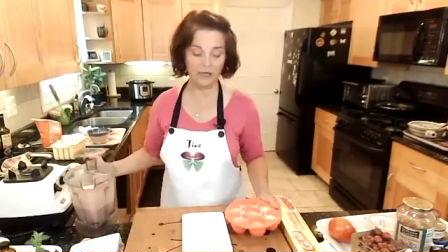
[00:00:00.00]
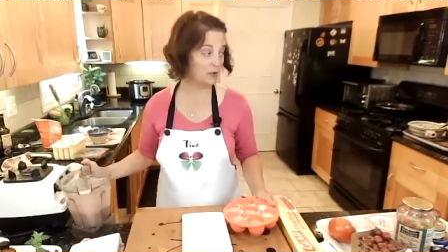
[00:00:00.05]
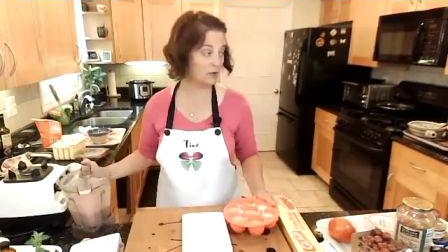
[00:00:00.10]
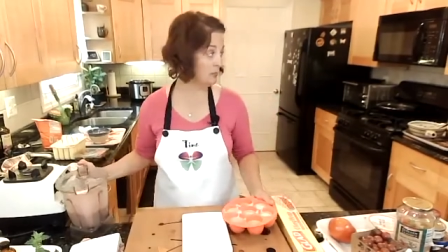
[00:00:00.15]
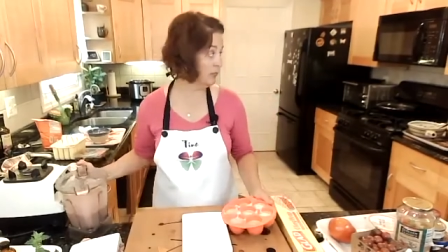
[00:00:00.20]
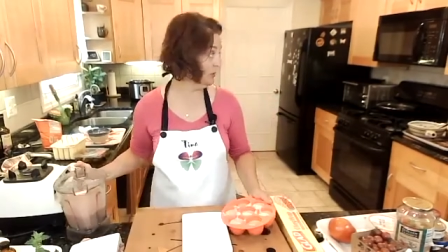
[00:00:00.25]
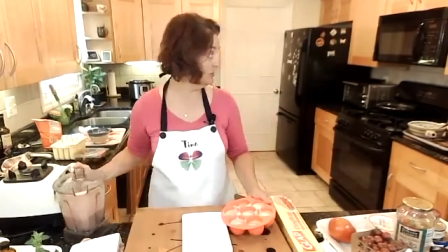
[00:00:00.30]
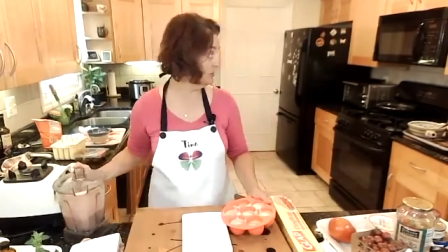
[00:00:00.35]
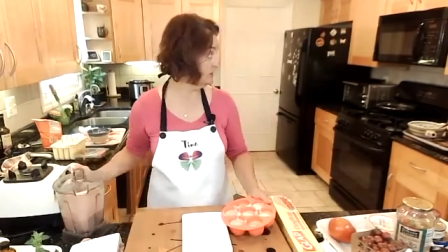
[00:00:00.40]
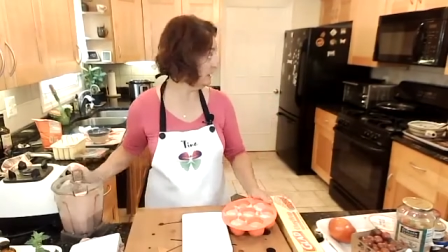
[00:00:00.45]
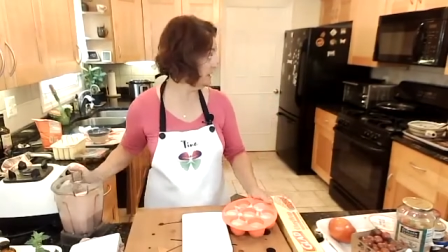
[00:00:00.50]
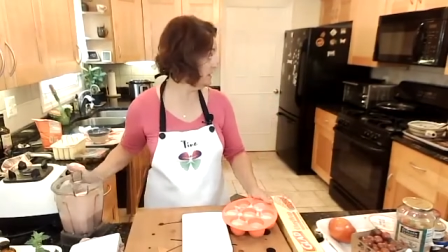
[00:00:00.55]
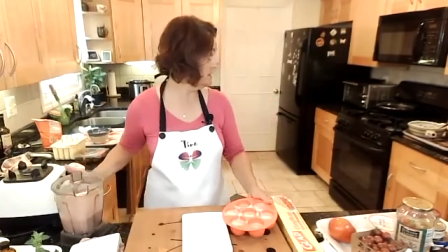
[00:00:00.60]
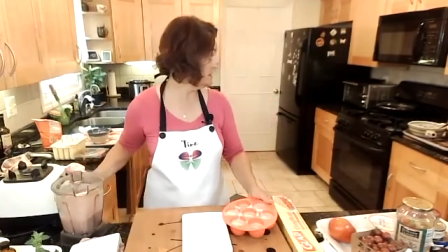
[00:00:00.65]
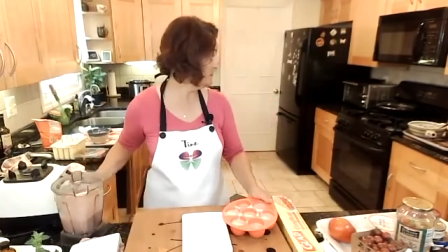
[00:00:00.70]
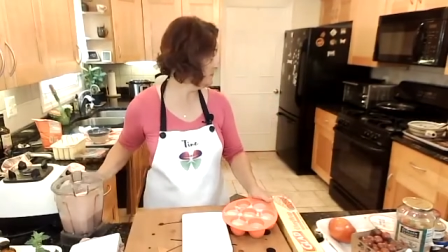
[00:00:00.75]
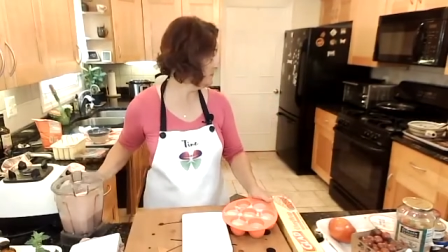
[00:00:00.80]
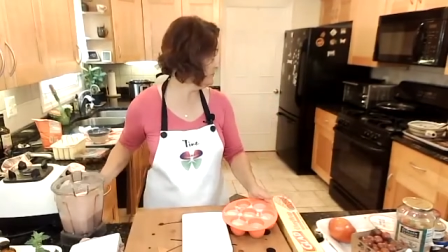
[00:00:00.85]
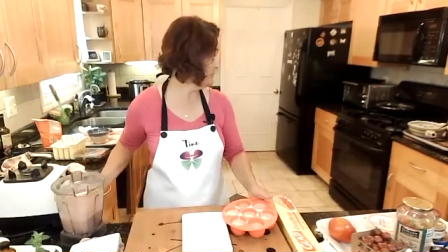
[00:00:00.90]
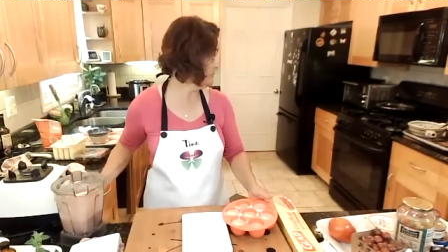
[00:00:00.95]
egg mold does.
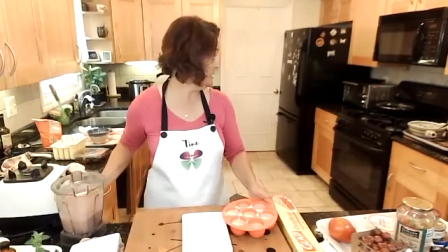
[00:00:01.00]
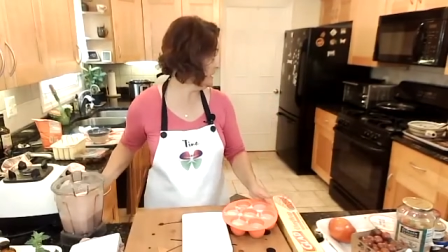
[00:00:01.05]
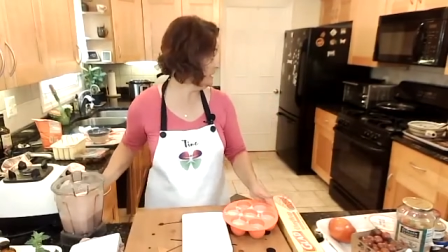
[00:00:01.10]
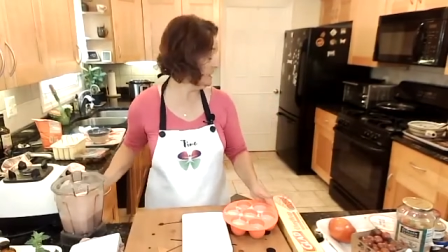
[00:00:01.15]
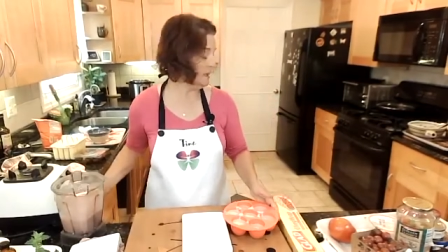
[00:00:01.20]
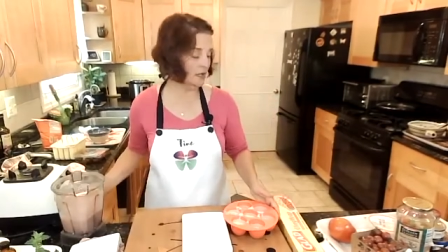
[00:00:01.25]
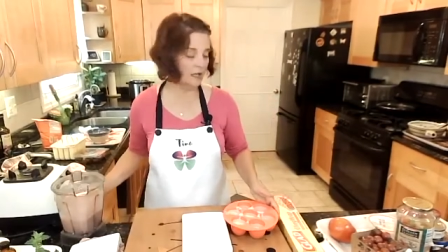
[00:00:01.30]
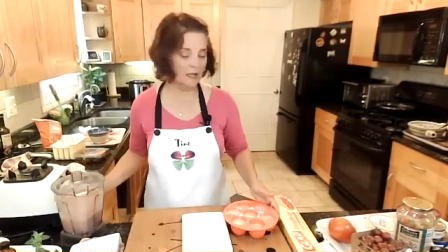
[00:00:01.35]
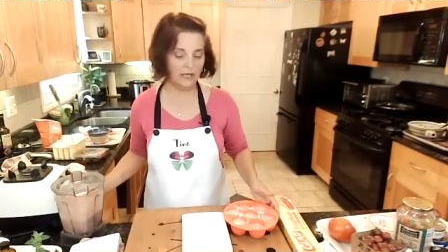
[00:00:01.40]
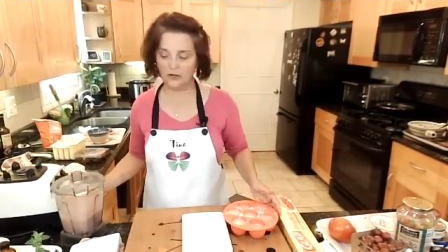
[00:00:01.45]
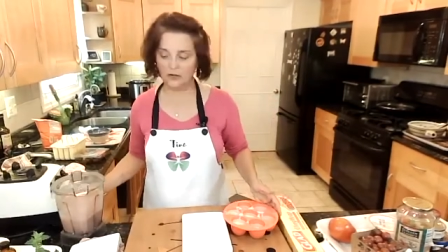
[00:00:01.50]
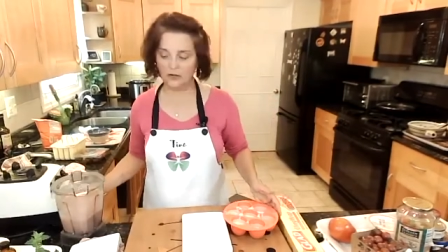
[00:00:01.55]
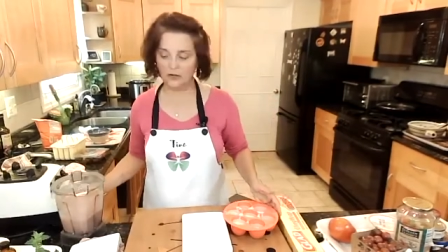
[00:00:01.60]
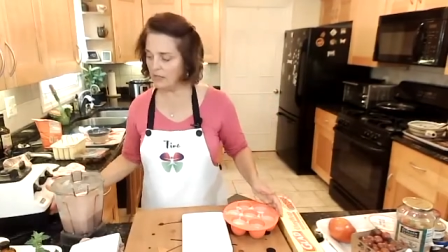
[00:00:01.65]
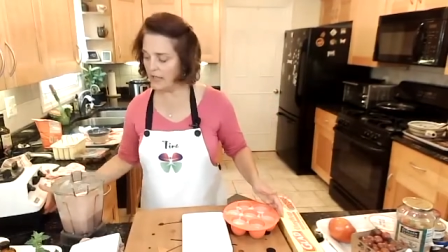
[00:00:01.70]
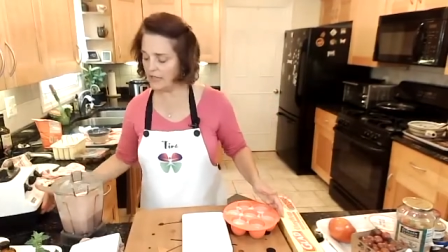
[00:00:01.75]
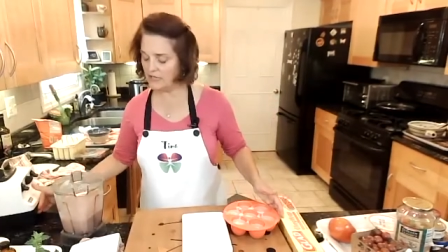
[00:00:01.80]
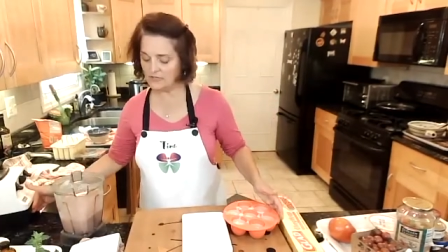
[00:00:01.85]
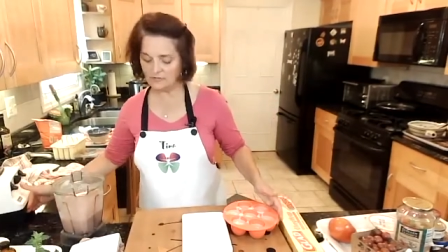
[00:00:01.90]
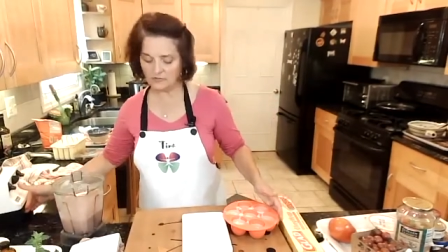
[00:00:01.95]
In our
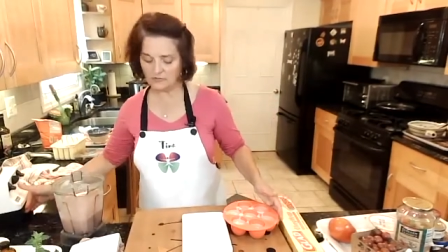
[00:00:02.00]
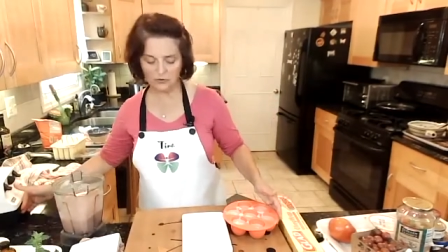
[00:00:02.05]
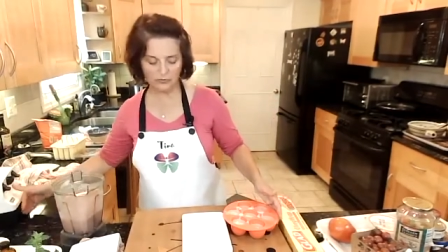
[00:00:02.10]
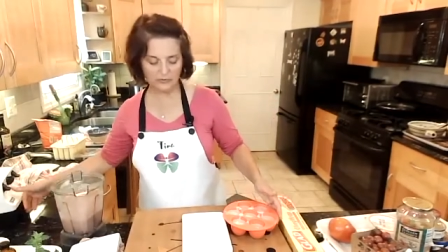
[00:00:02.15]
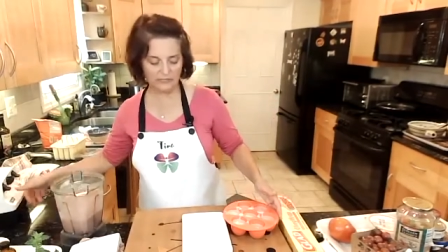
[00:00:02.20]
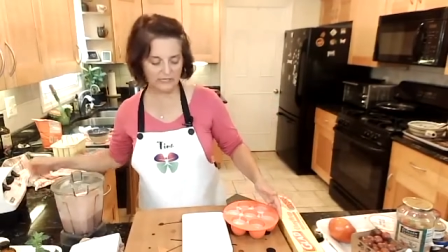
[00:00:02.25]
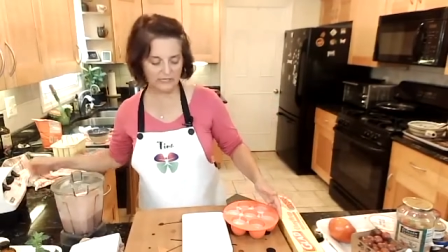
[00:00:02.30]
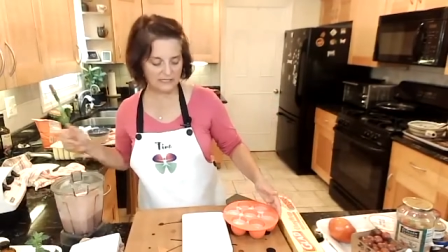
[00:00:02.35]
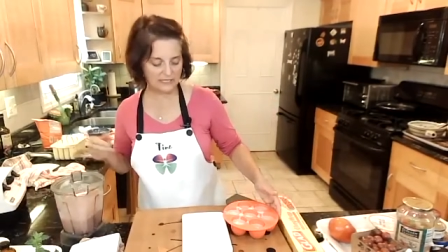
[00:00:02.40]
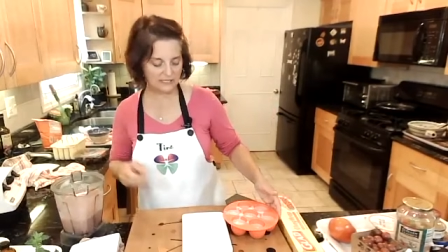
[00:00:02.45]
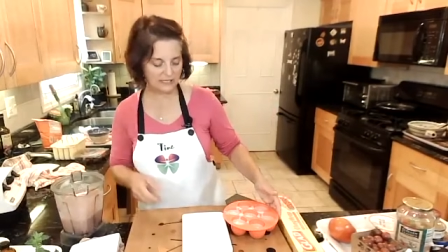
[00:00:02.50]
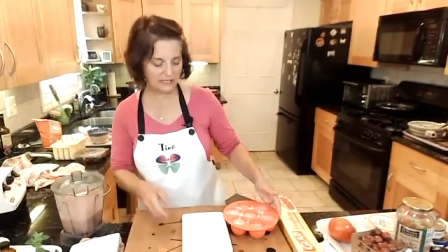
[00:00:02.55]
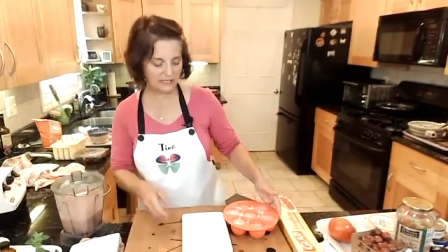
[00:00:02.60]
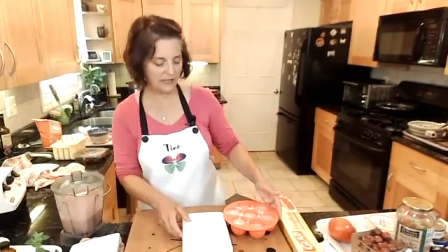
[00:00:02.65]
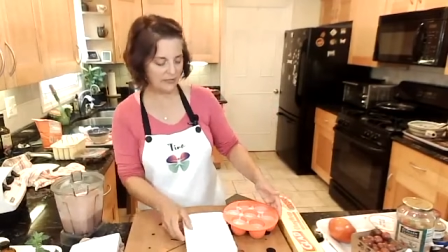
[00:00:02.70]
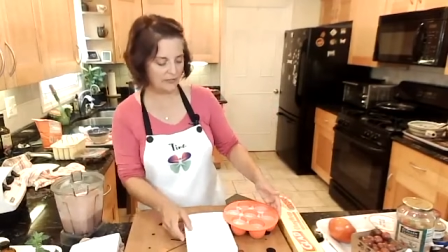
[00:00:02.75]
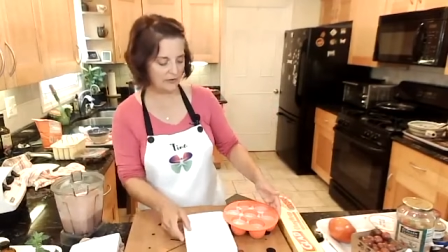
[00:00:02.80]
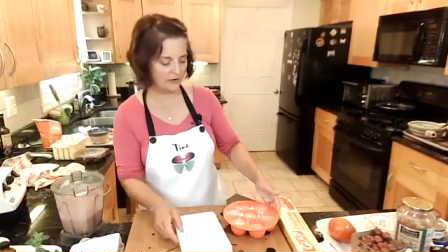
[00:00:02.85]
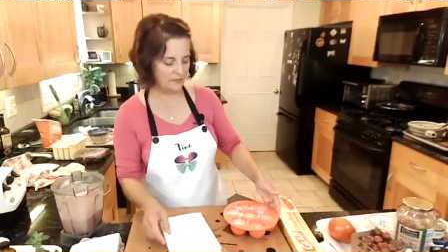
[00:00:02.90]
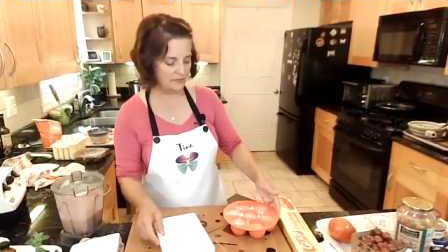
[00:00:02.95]
last few minutes
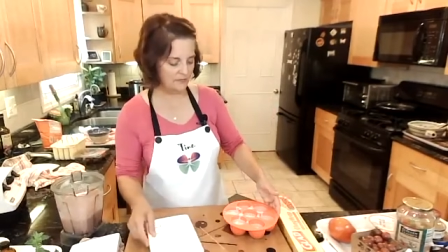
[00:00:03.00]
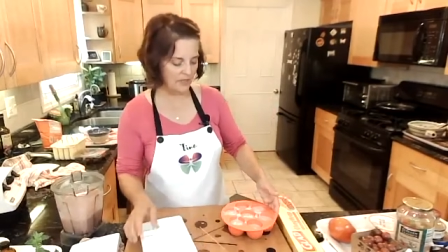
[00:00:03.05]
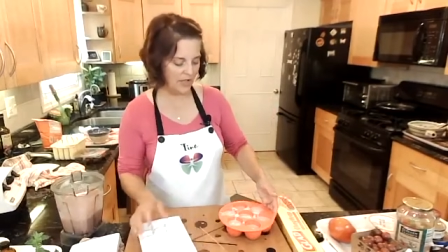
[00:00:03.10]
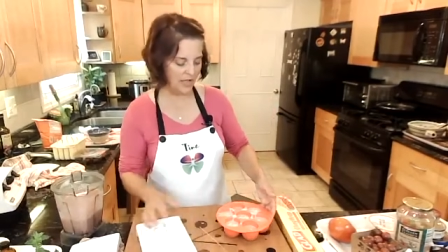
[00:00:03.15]
together,